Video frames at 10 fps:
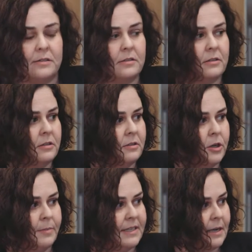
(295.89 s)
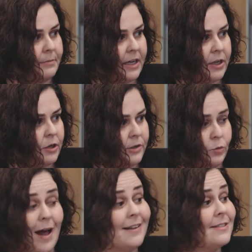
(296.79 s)
this could be somebody who is
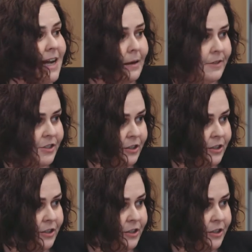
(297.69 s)
well established